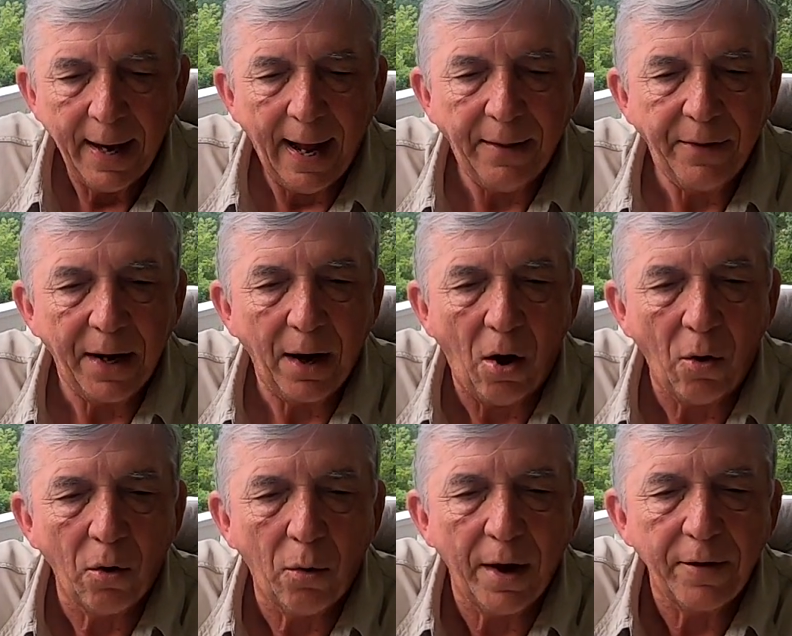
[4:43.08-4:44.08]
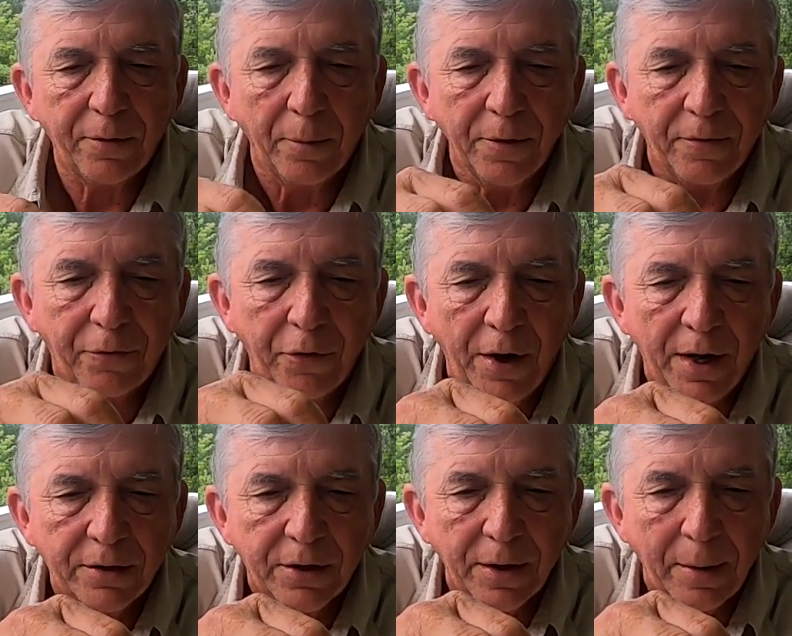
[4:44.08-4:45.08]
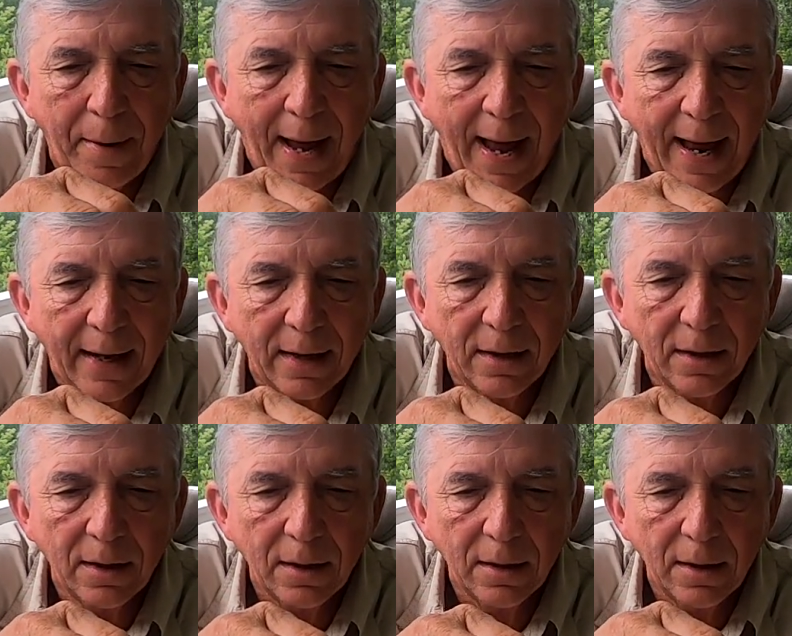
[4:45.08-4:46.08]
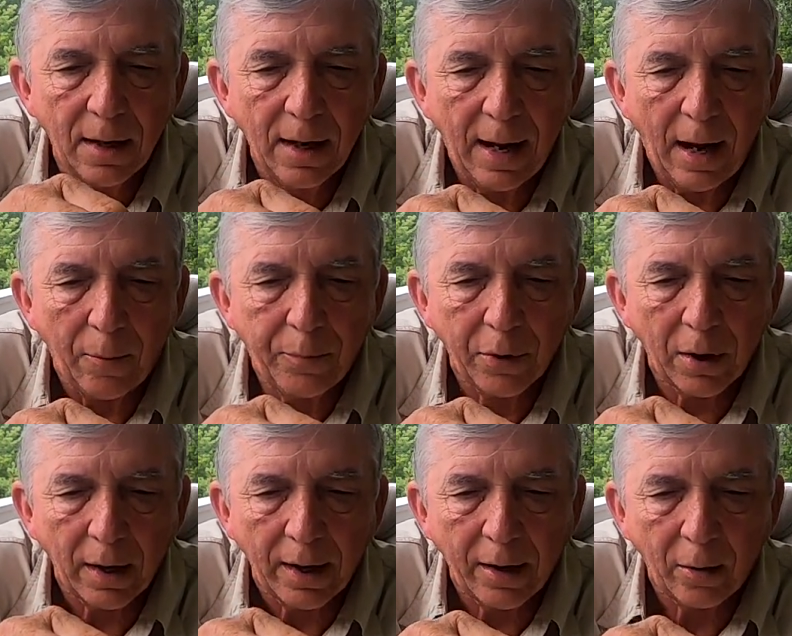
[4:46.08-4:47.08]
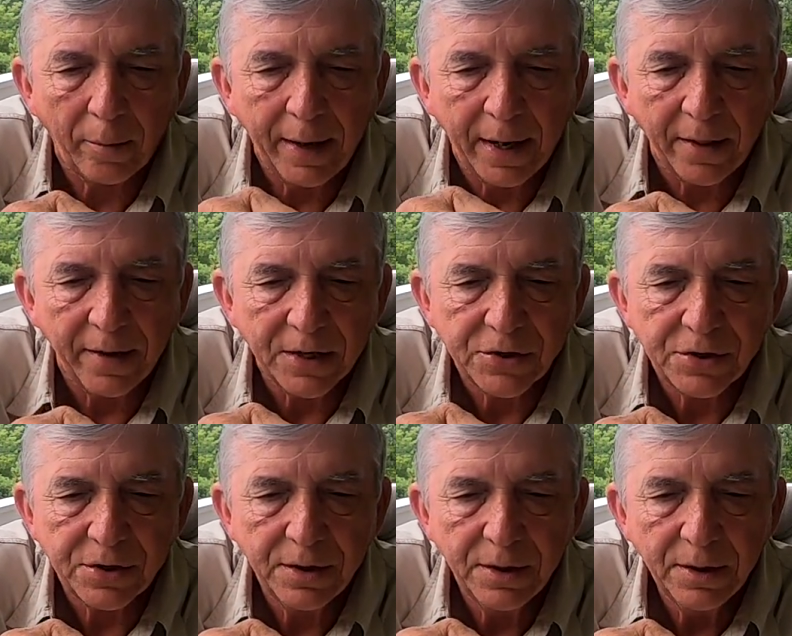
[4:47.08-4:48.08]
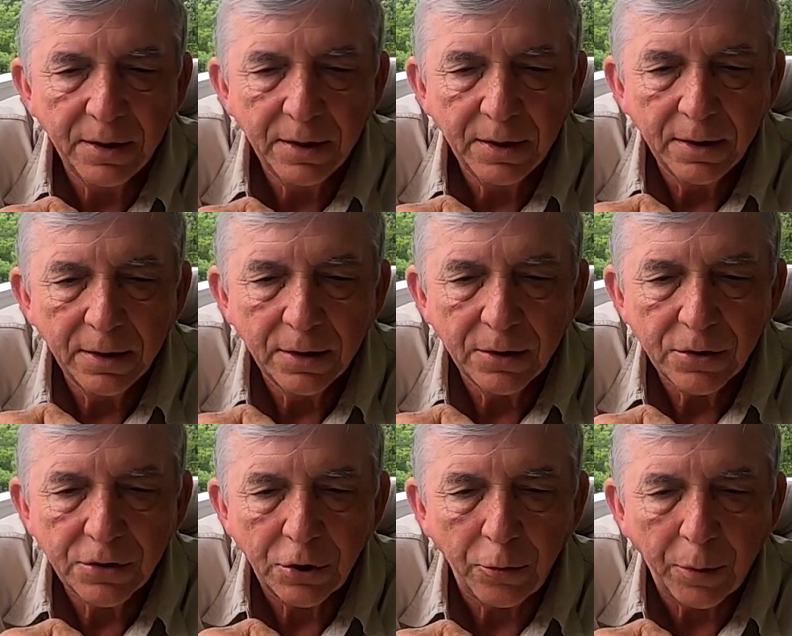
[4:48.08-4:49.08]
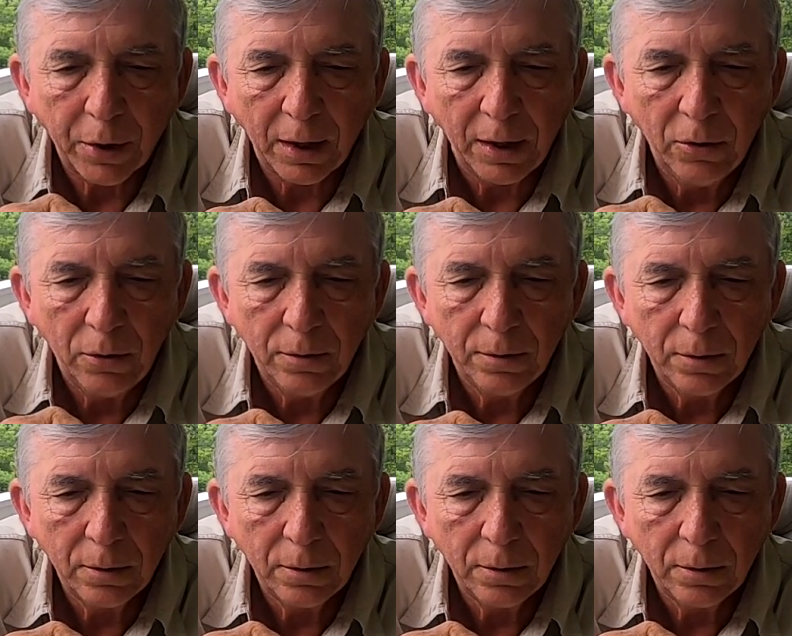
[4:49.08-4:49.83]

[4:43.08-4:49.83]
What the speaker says: and then all the way from the front to the back, I'll put a little bit of this super glue.